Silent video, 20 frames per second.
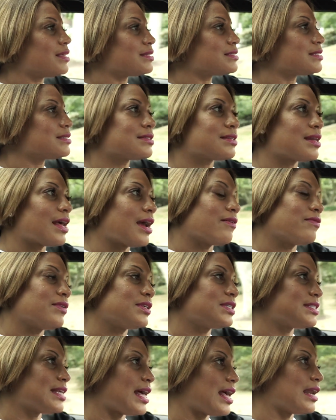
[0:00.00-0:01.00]
this is an
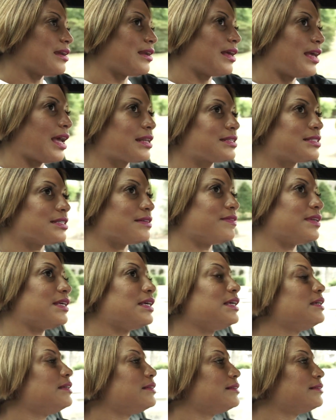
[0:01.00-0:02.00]
average Saturday
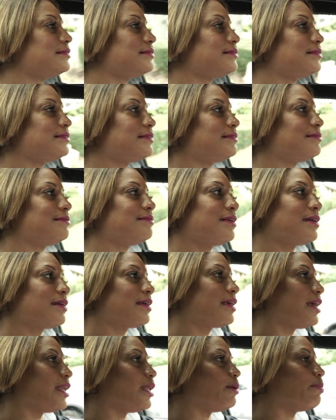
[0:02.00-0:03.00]
activity.
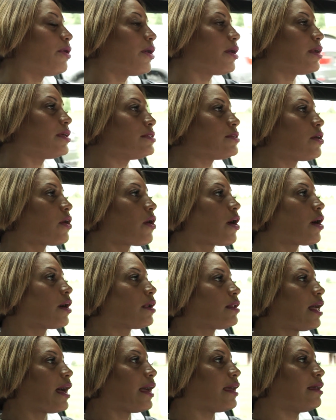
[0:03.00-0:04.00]
Kiddie parties are
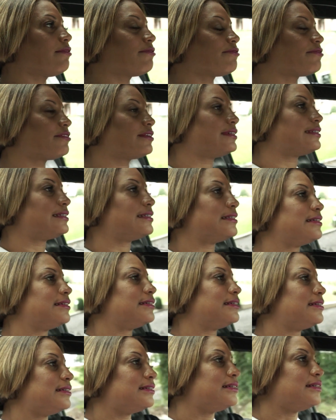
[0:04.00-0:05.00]
our life,
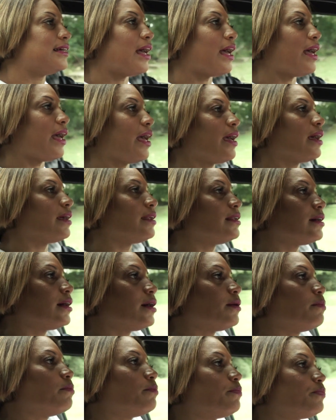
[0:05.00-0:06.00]

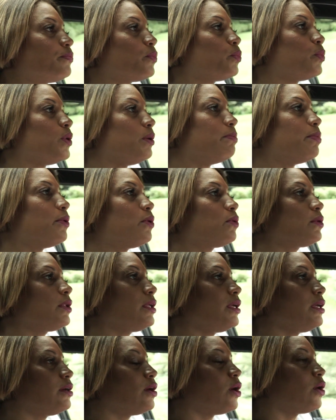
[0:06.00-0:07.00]
and we
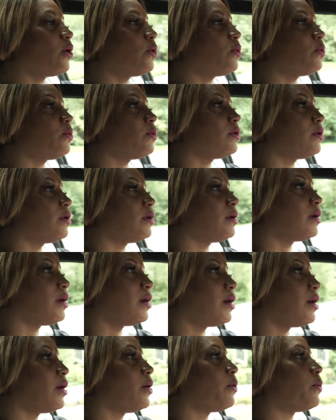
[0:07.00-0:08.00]
boldly go
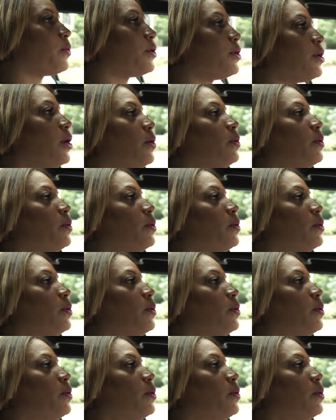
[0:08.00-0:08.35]
where